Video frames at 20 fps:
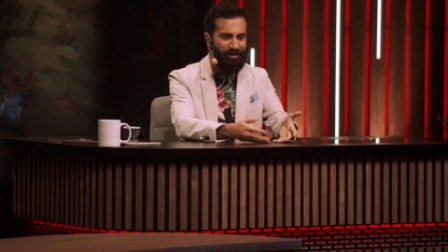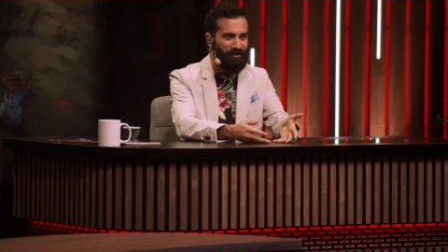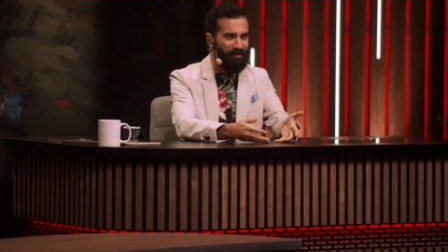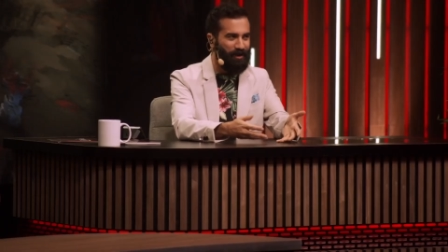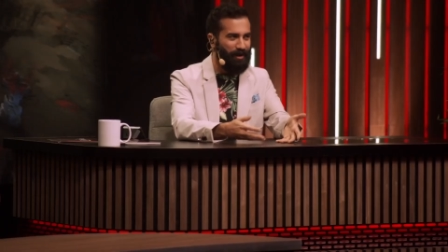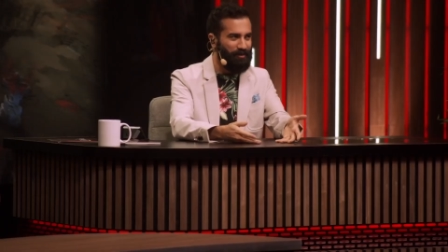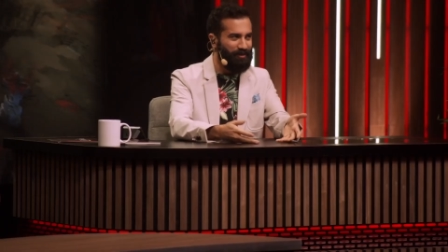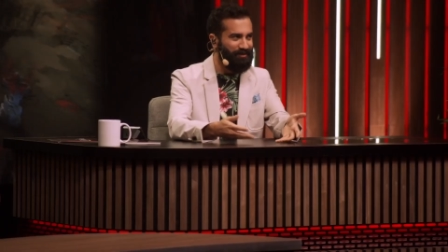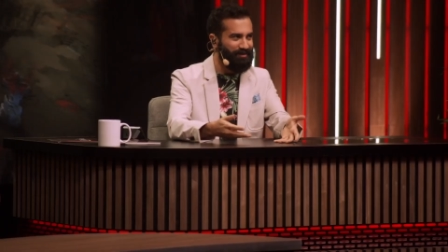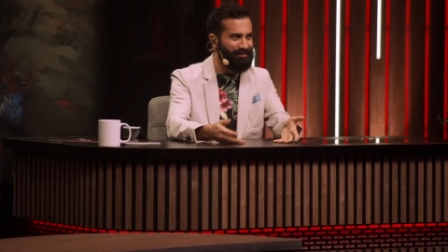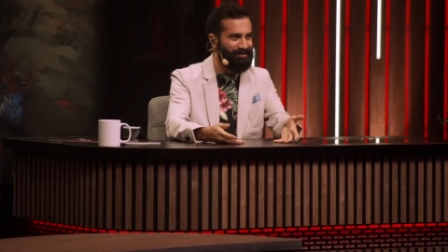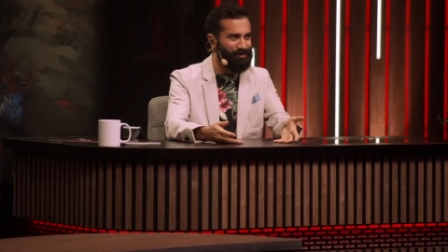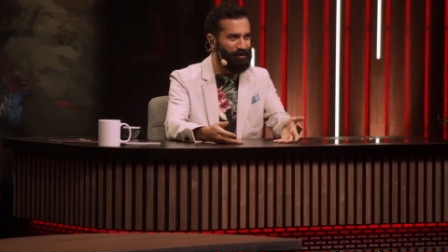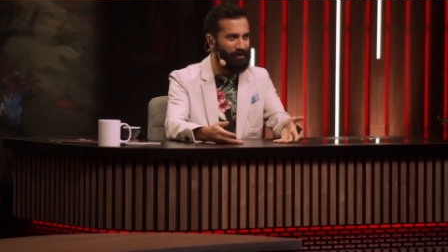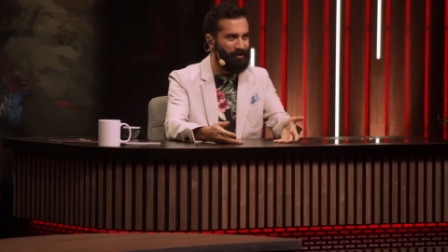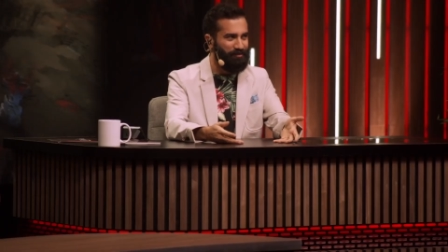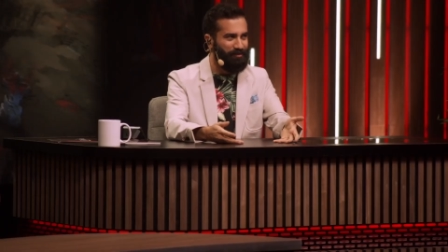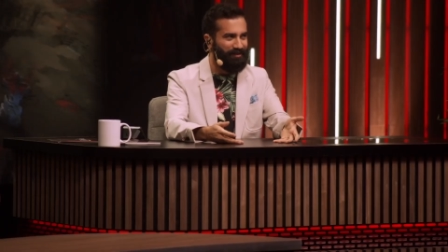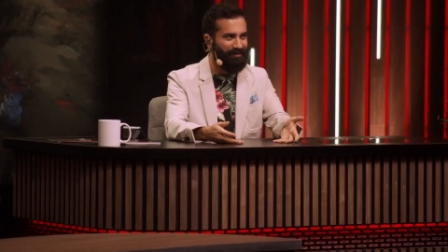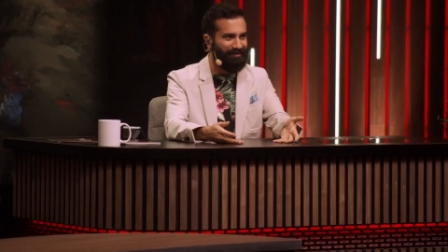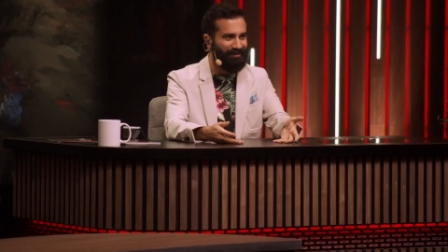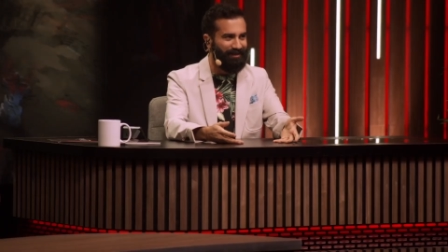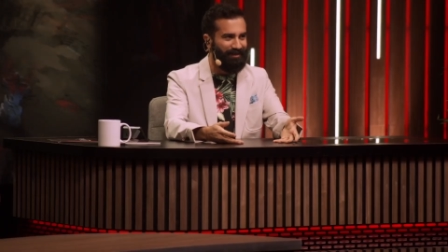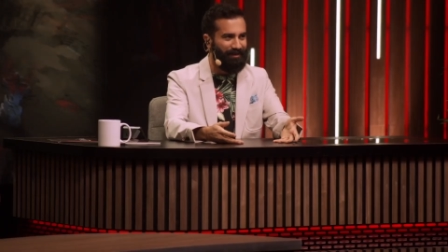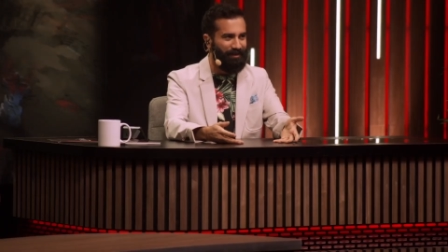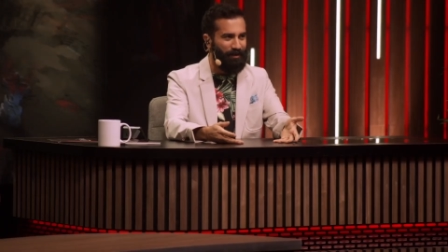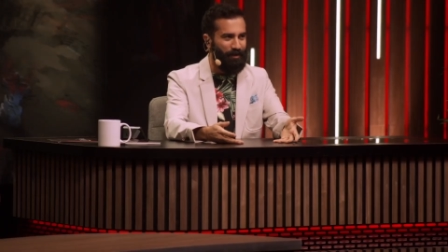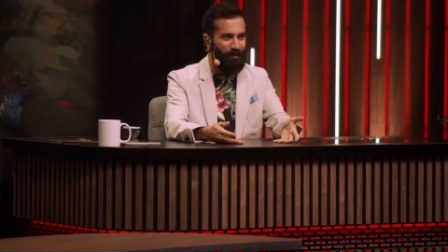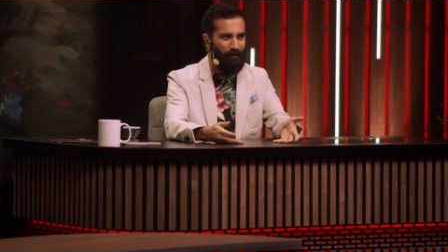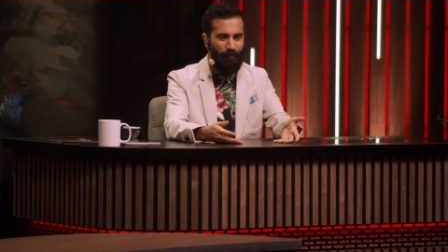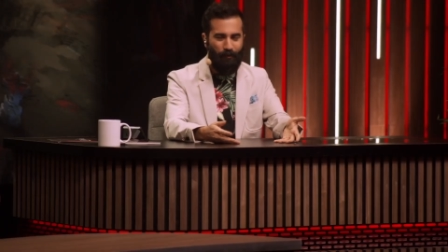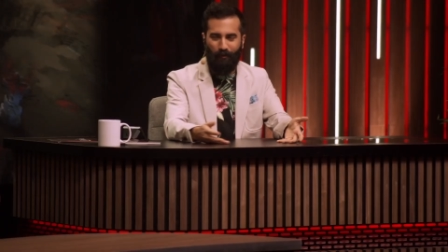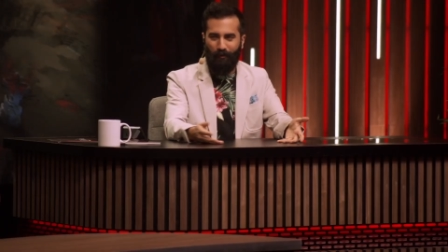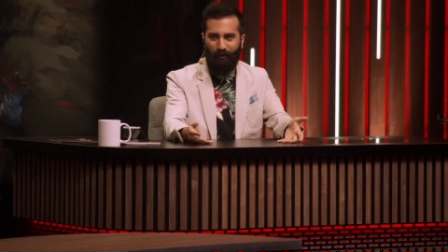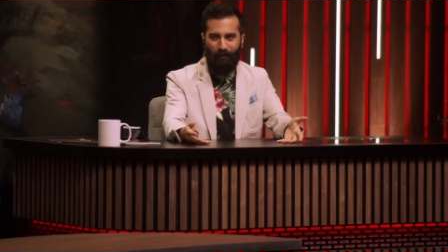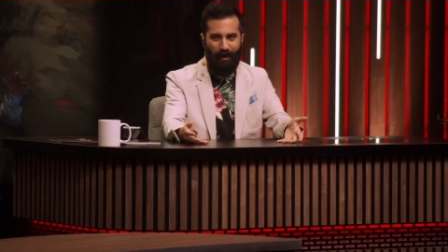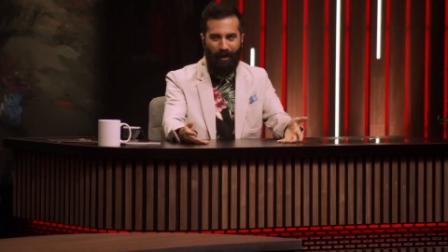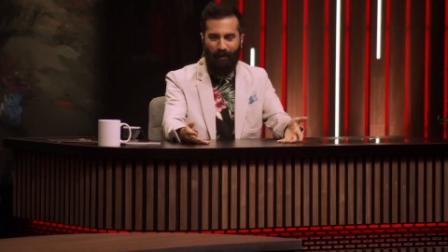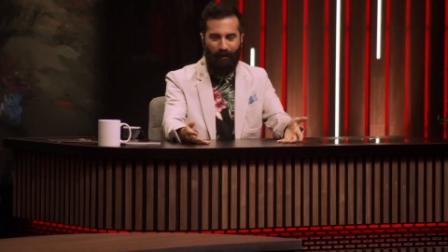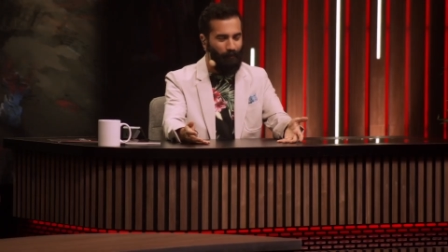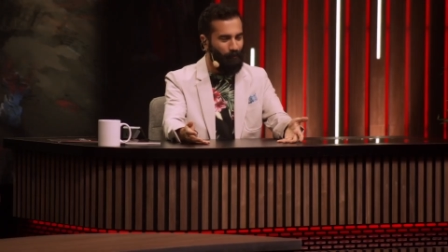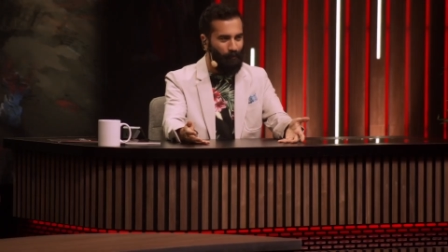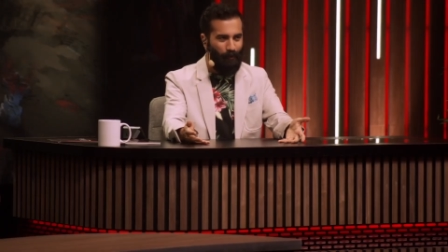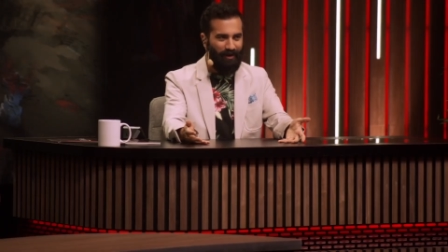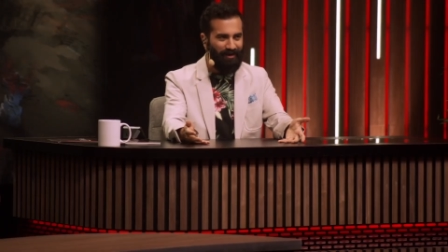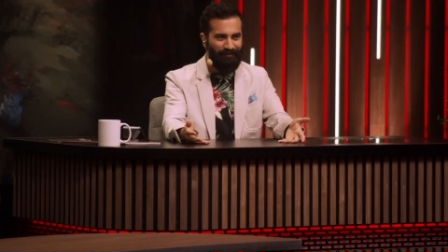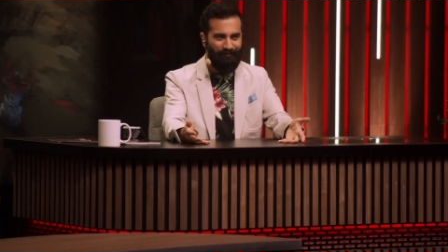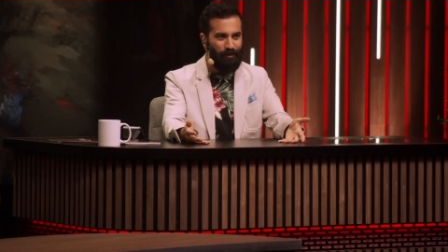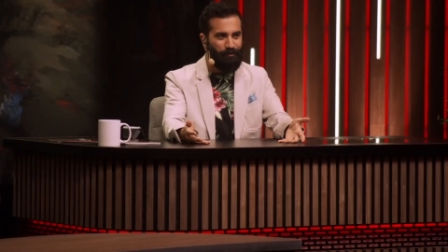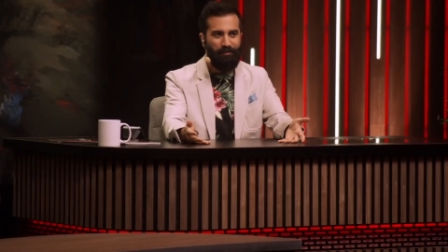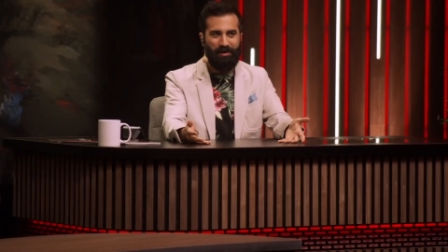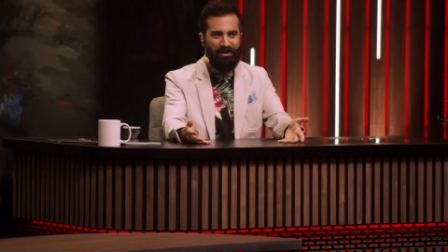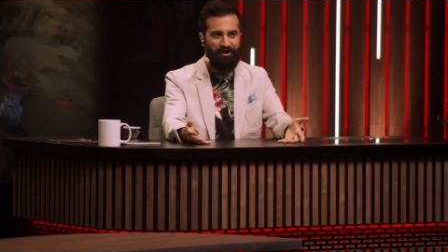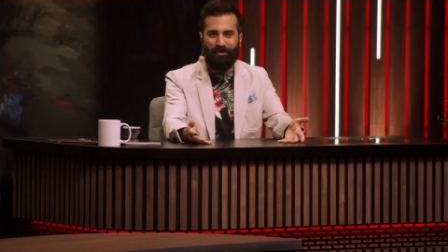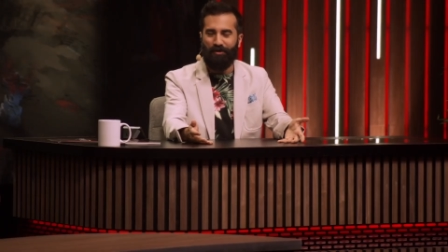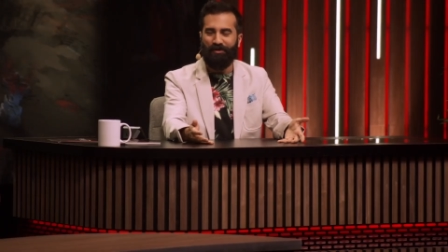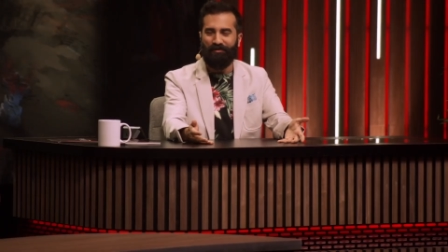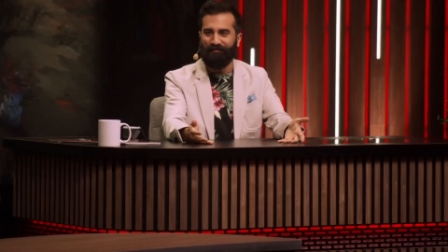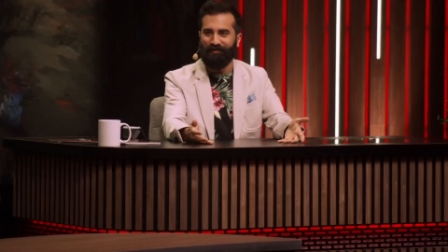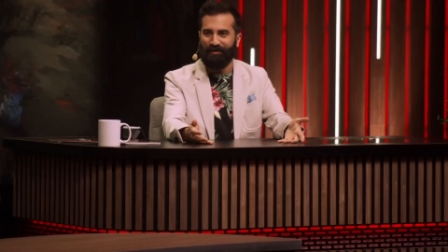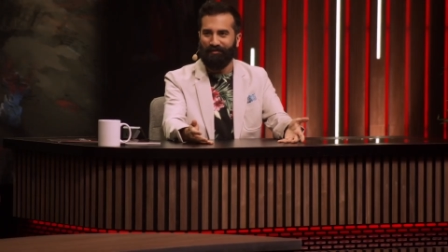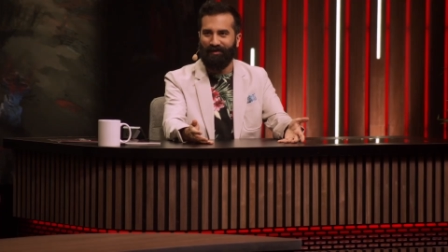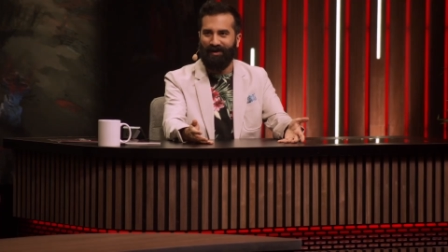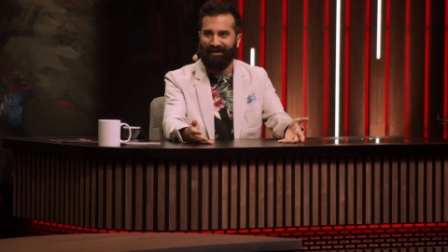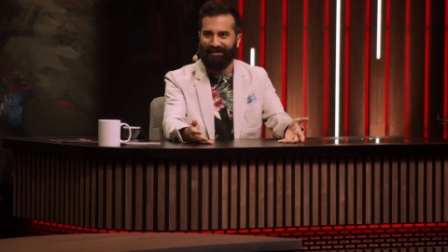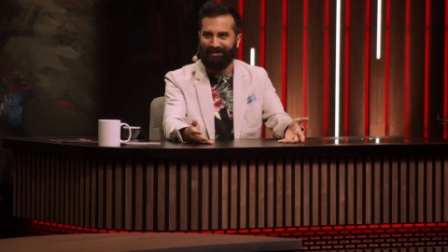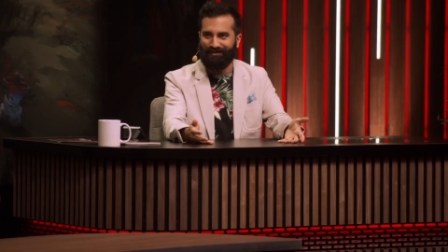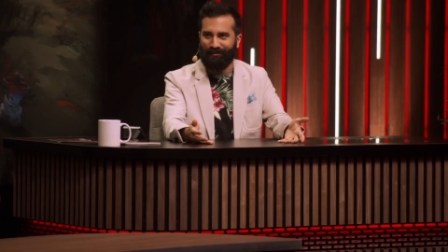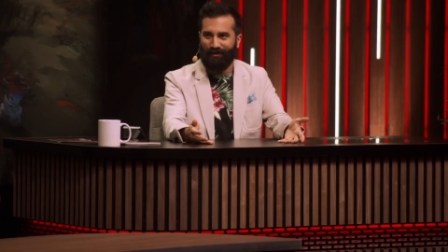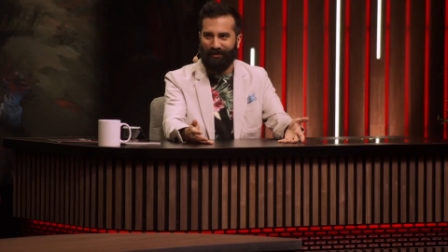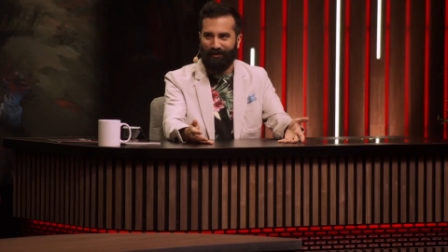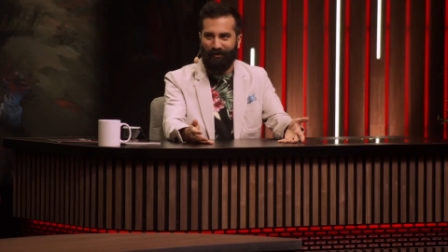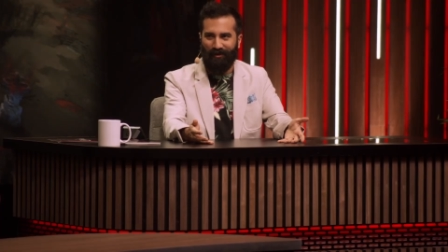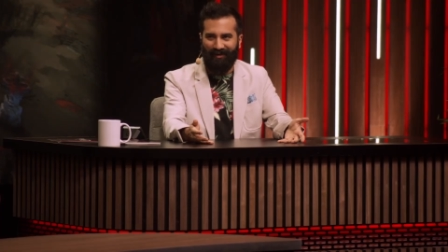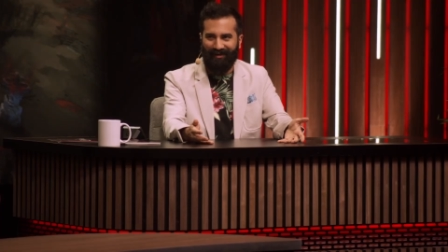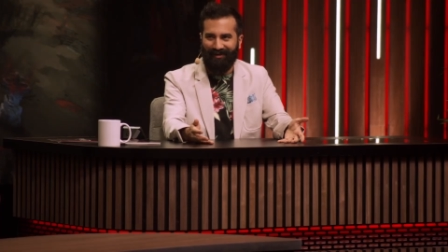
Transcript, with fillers: you're coming to this tournament. What have you been doing for the past week?